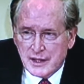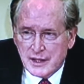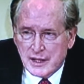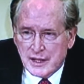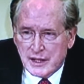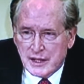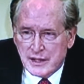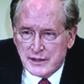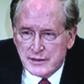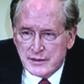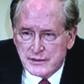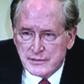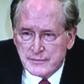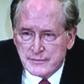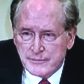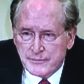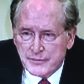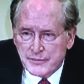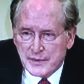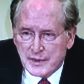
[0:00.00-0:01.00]
And
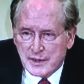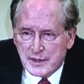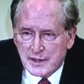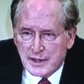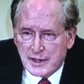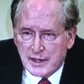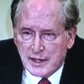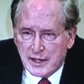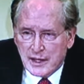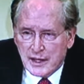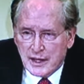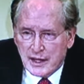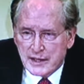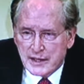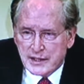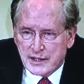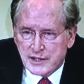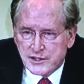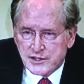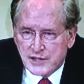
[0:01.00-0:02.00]

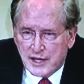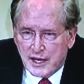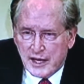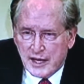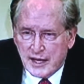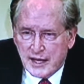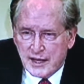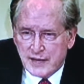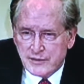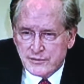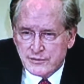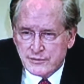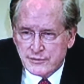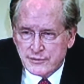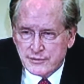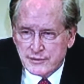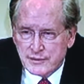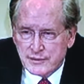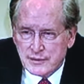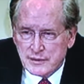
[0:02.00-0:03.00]
I guess I
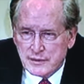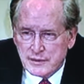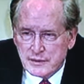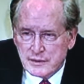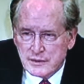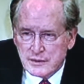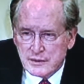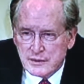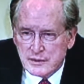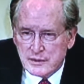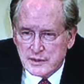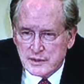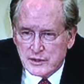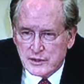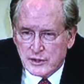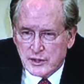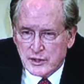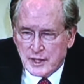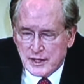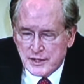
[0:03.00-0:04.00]
have,
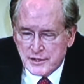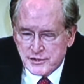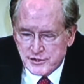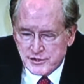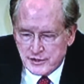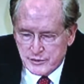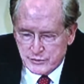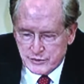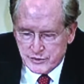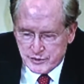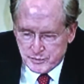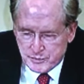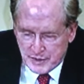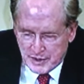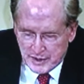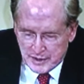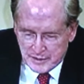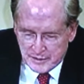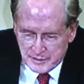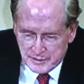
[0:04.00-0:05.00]
in all honesty, to
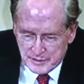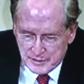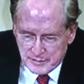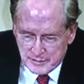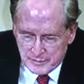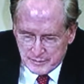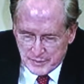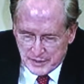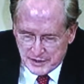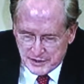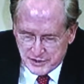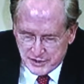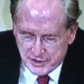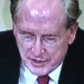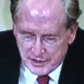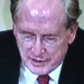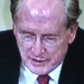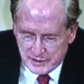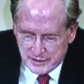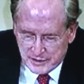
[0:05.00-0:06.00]
respond by
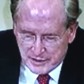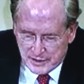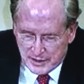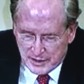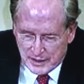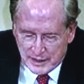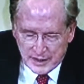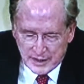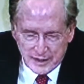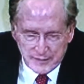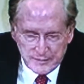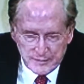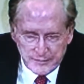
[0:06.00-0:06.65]
saying that I